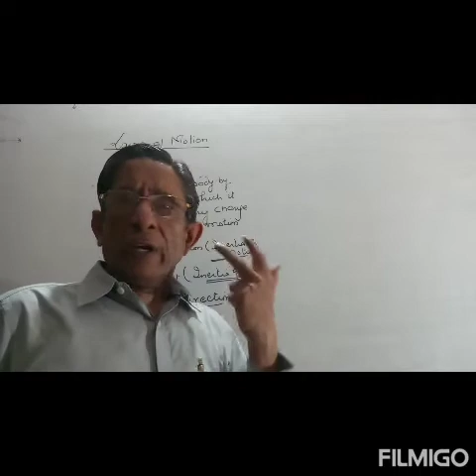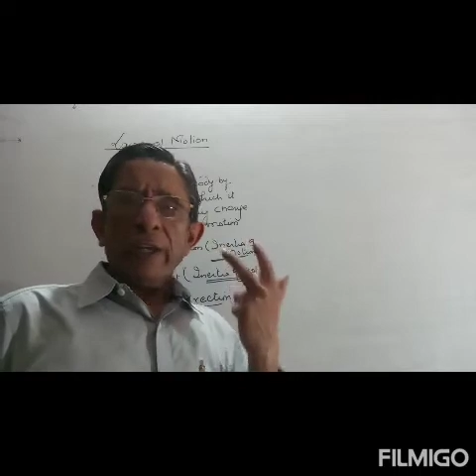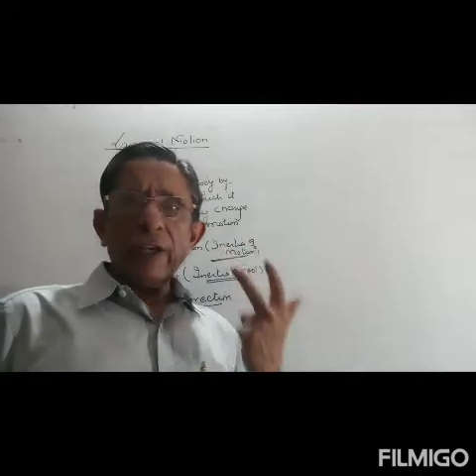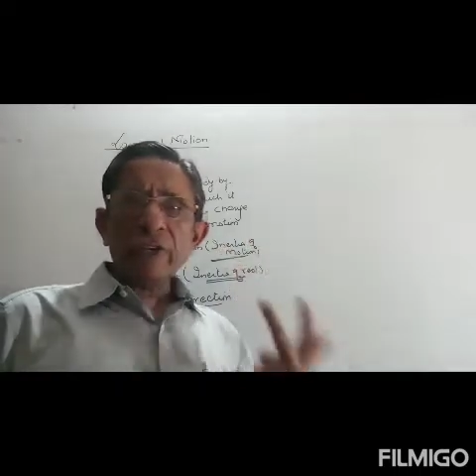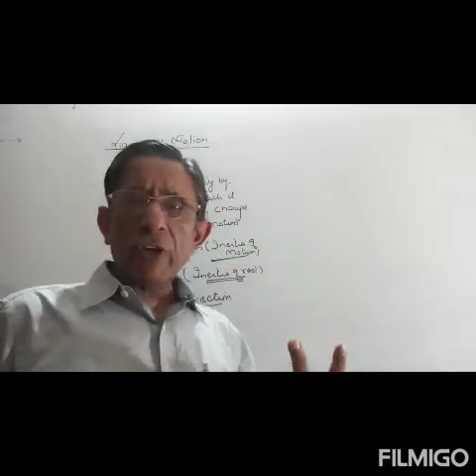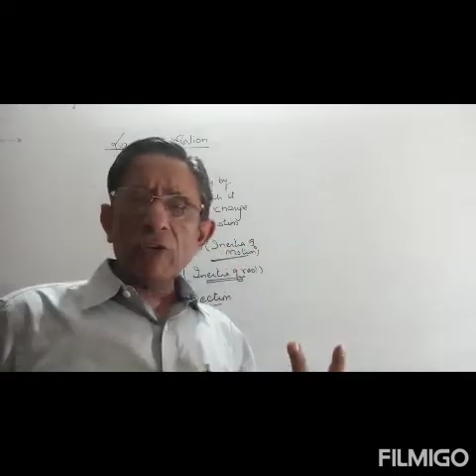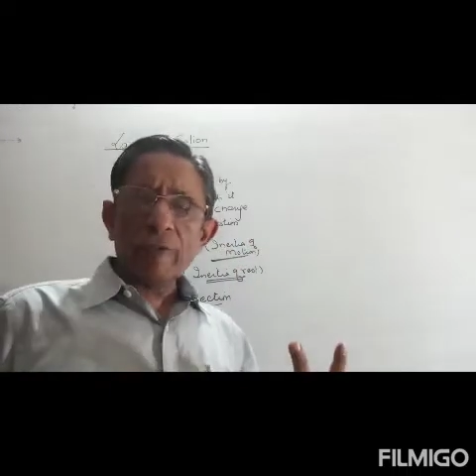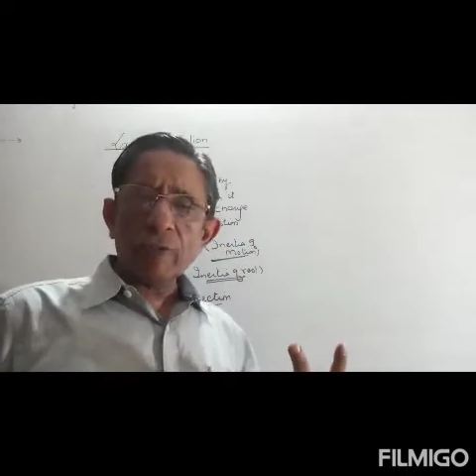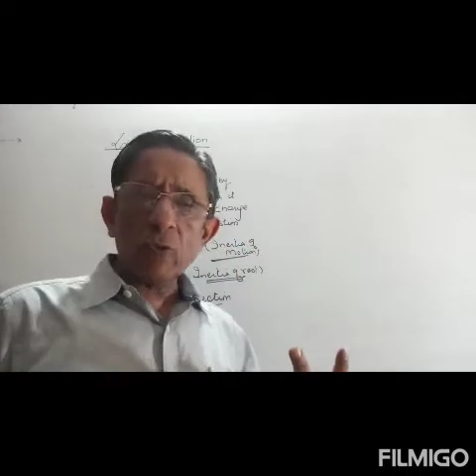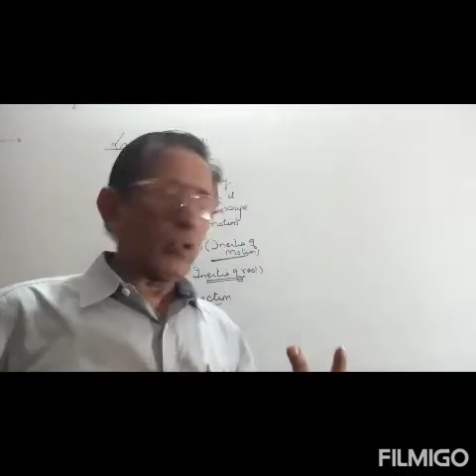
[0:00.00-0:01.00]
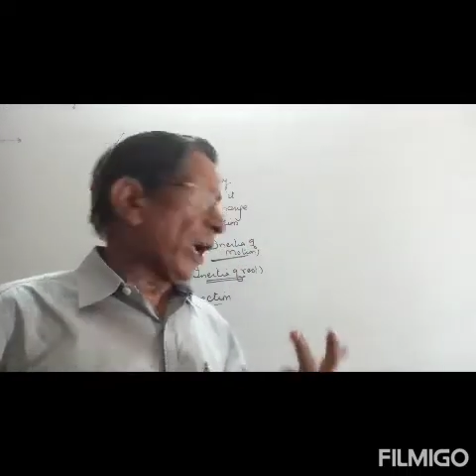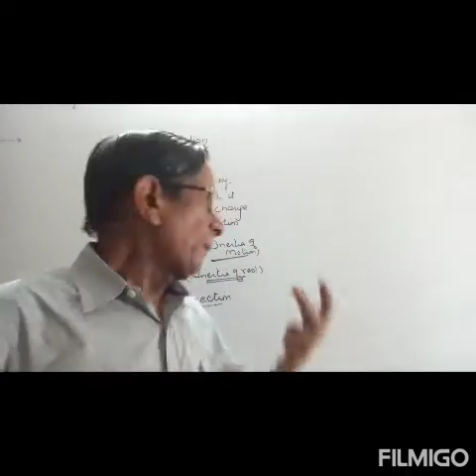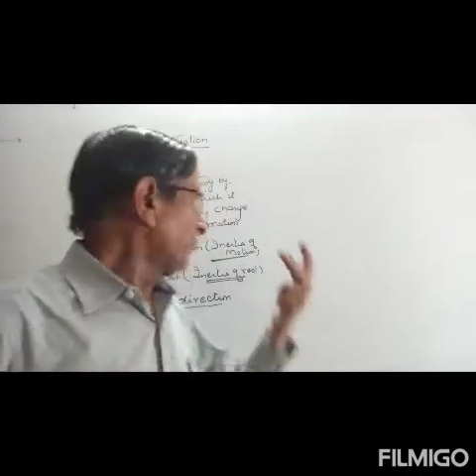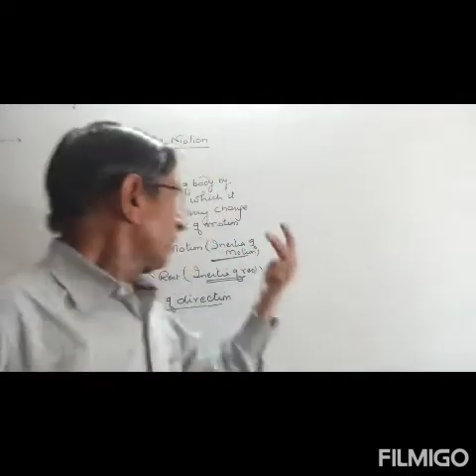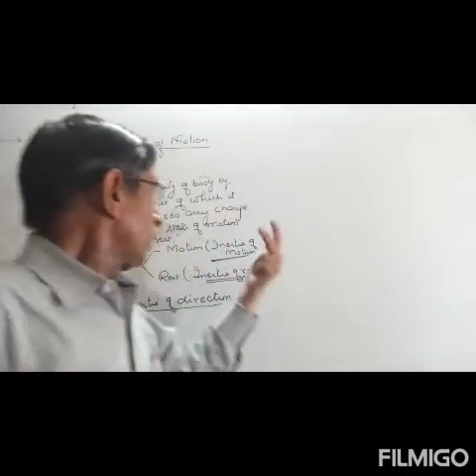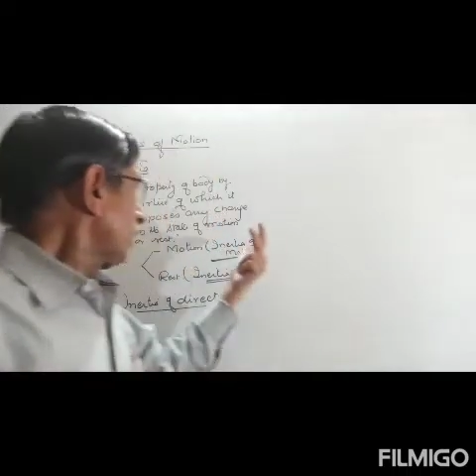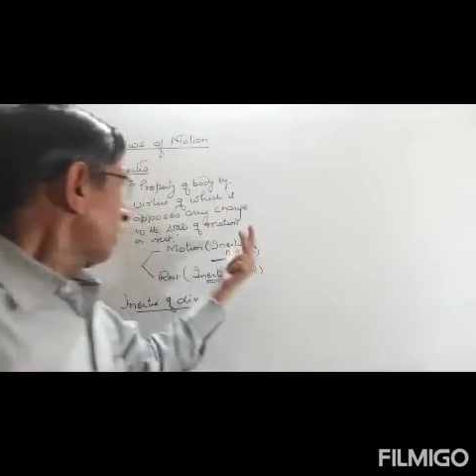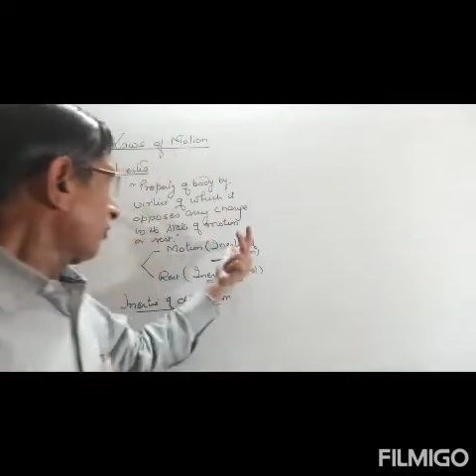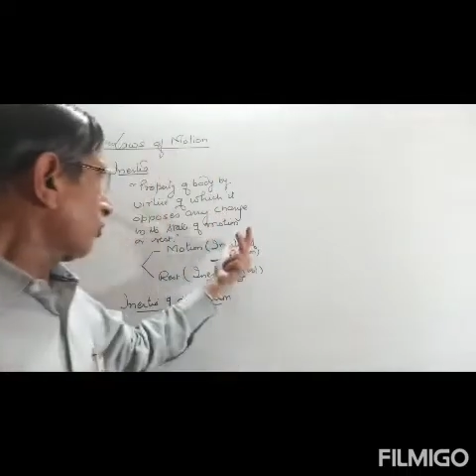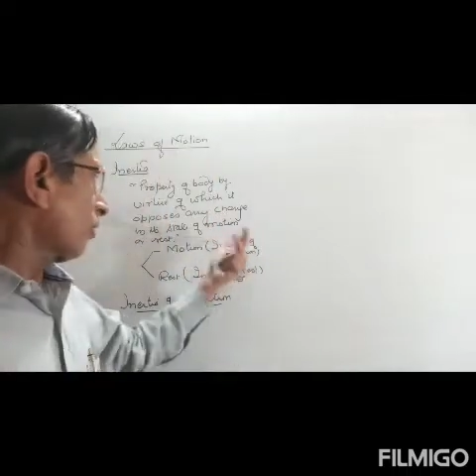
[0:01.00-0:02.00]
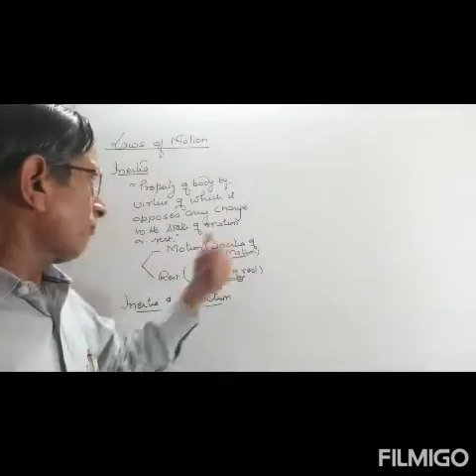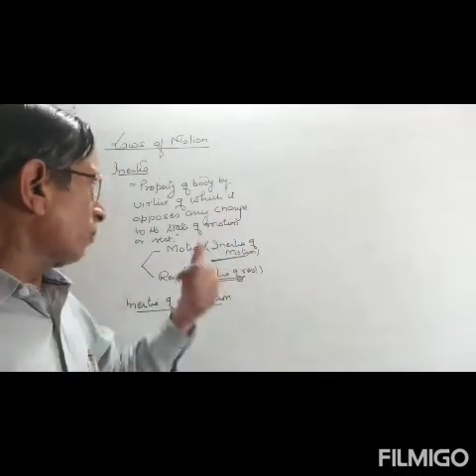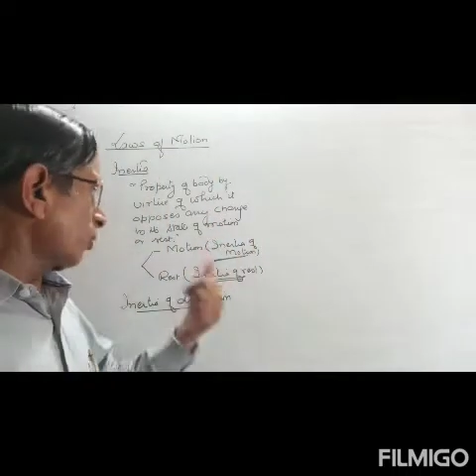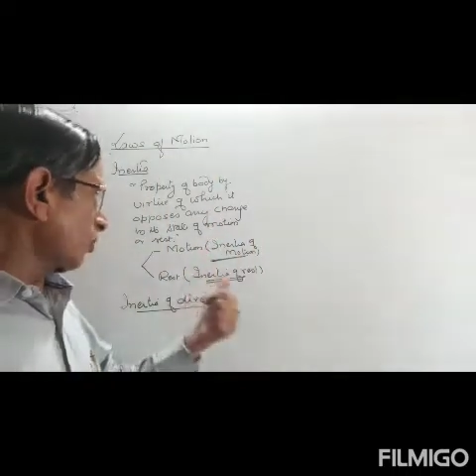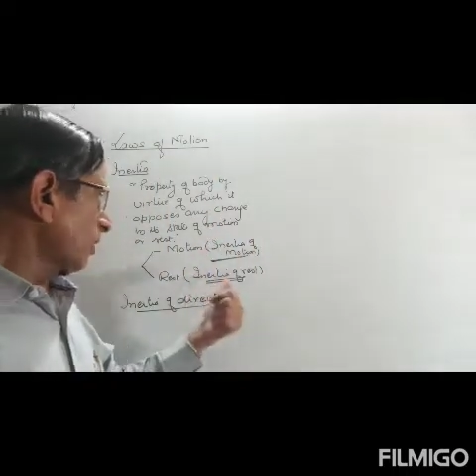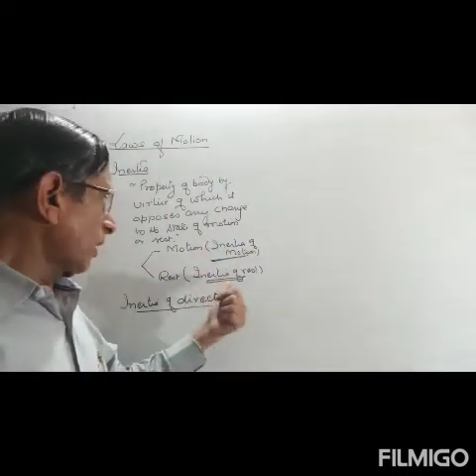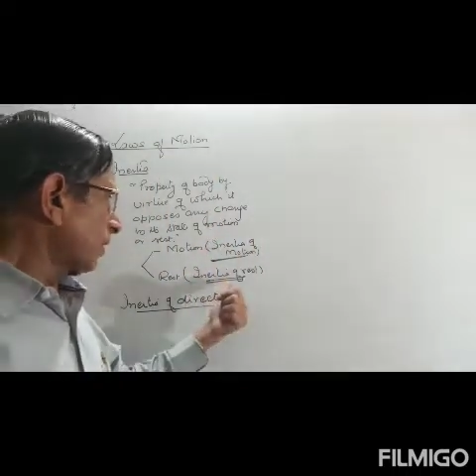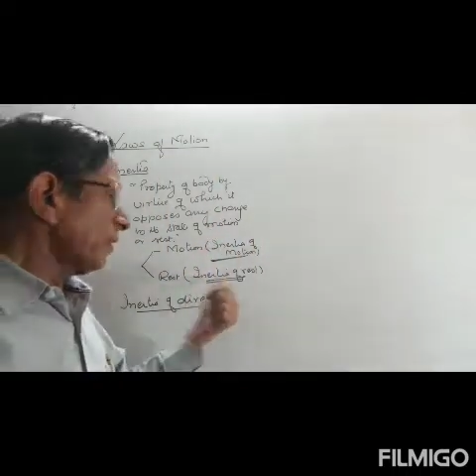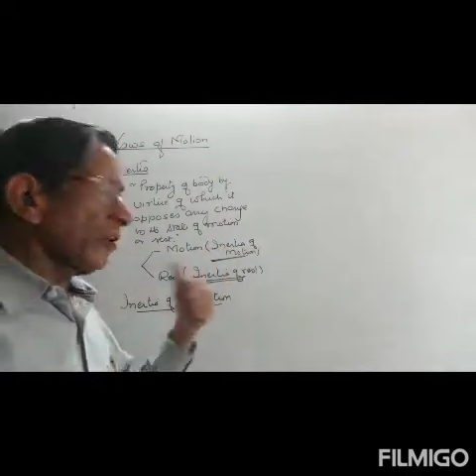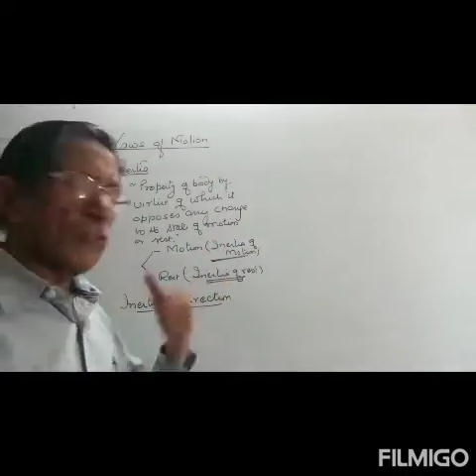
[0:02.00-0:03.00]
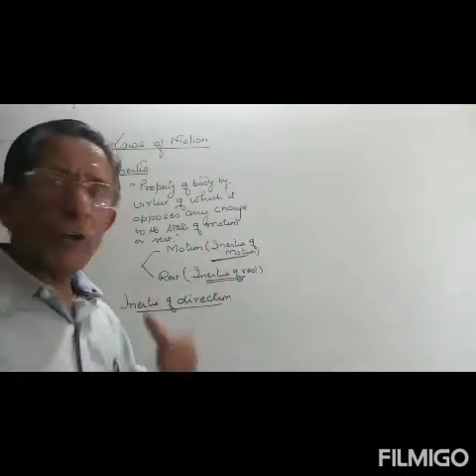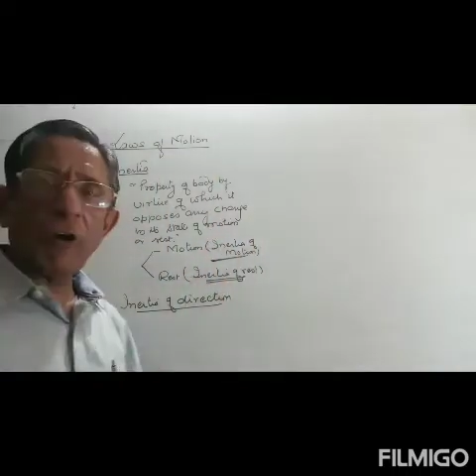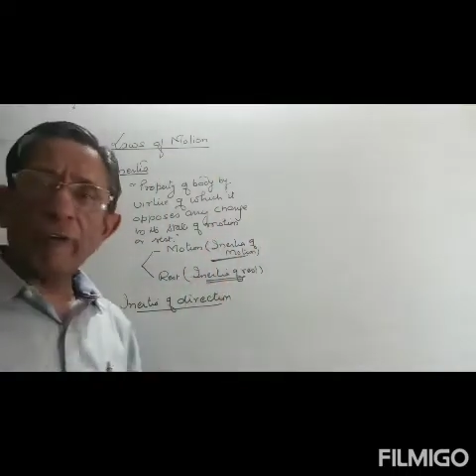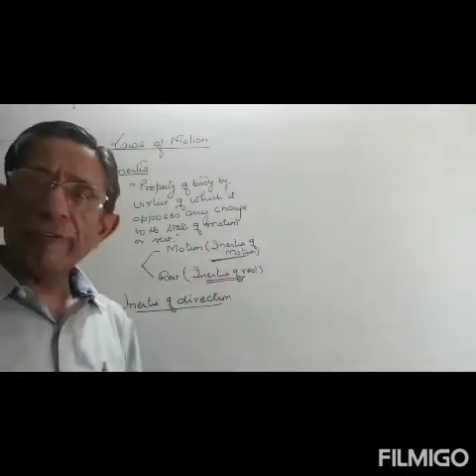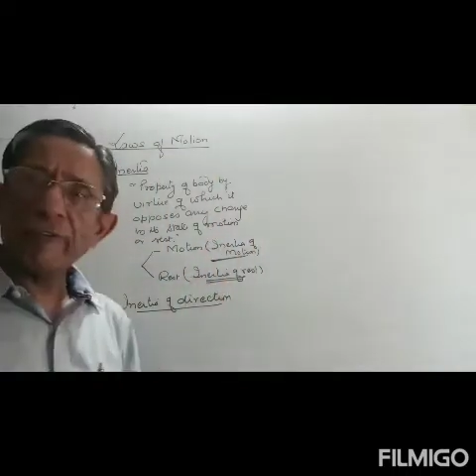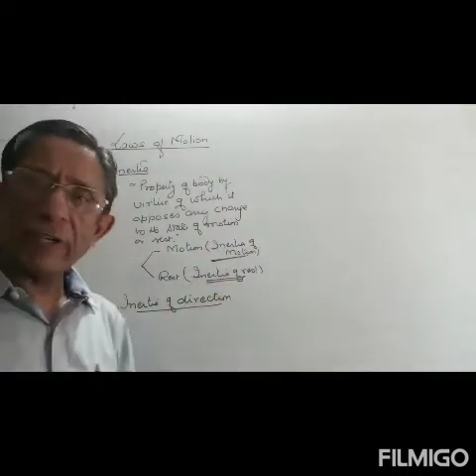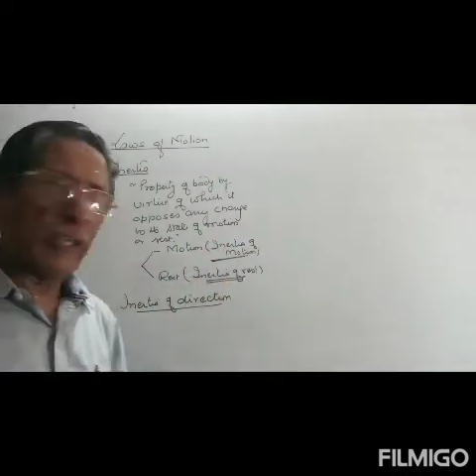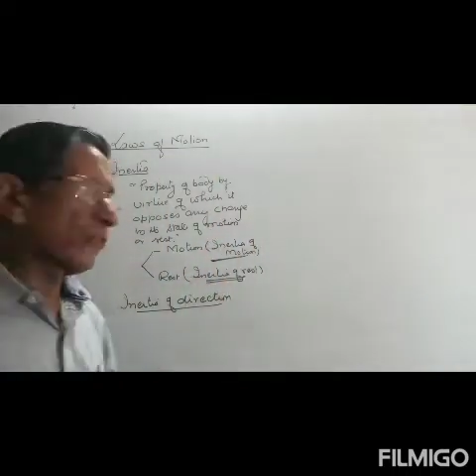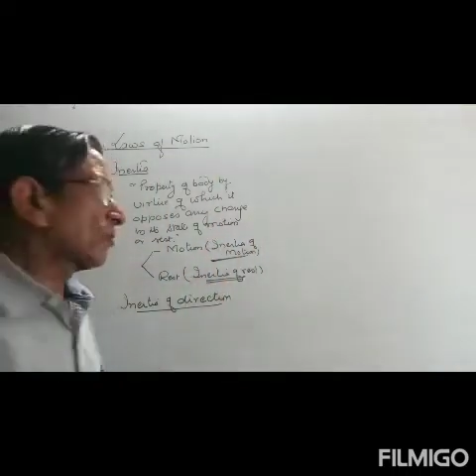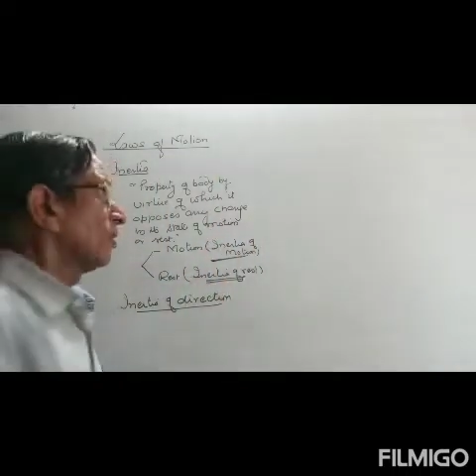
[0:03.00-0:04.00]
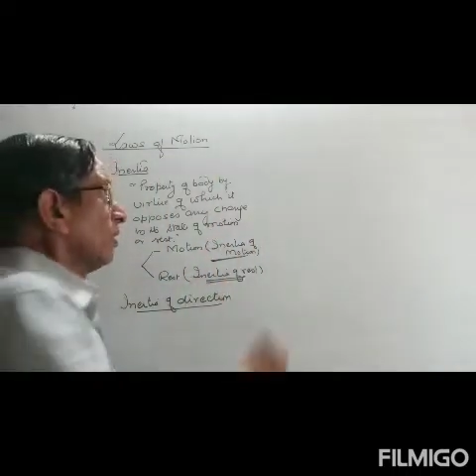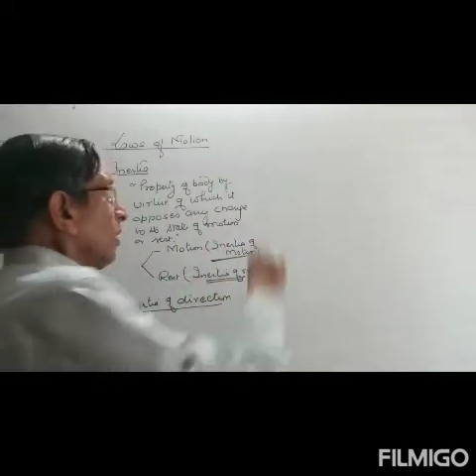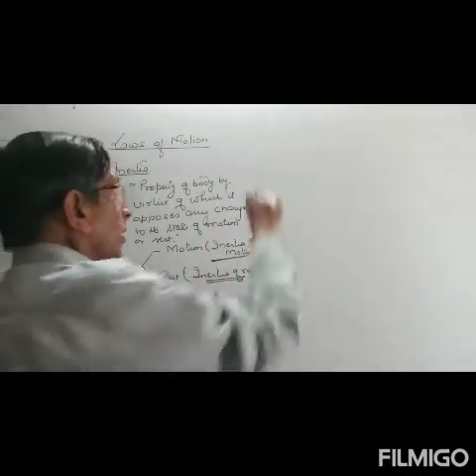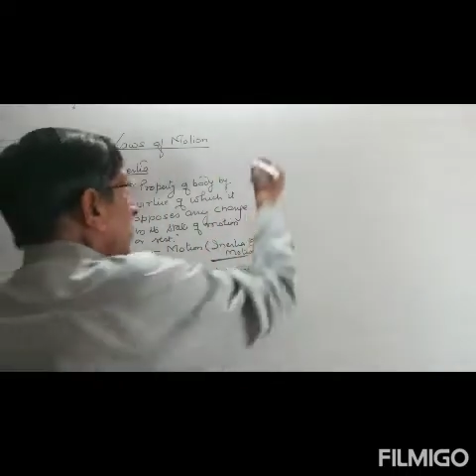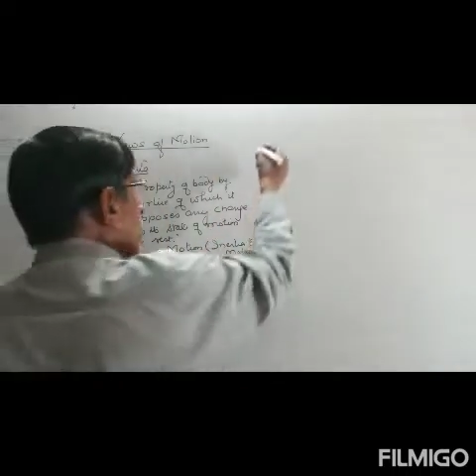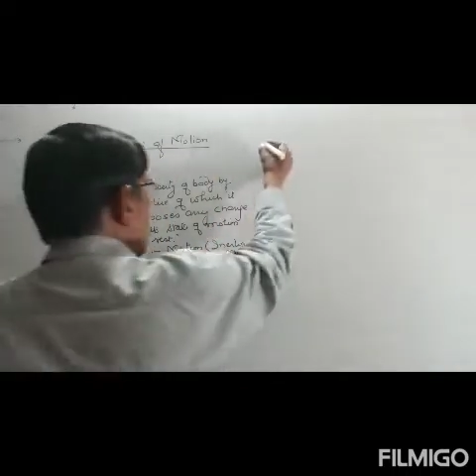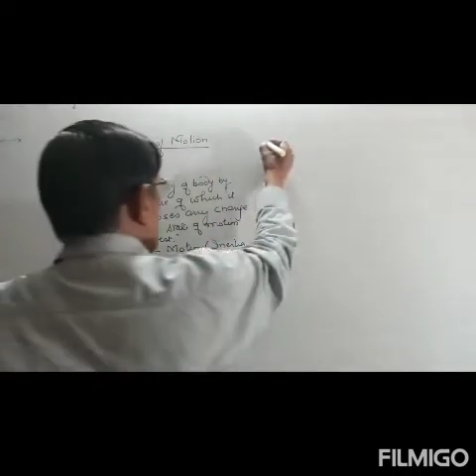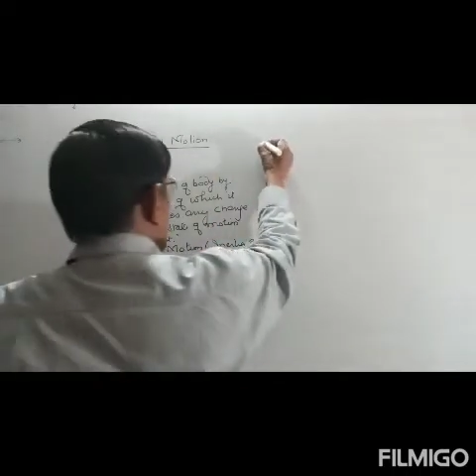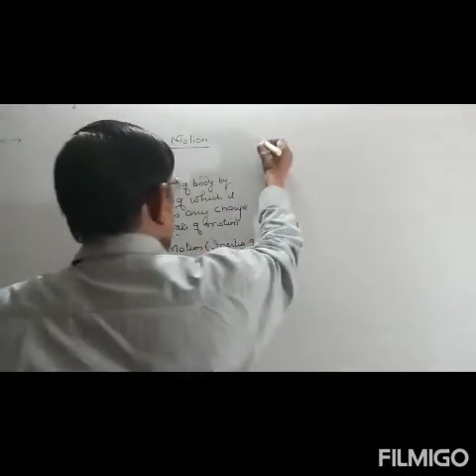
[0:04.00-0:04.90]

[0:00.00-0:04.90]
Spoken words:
Inertia is of two types, inertia of motion and inertia of rest. Now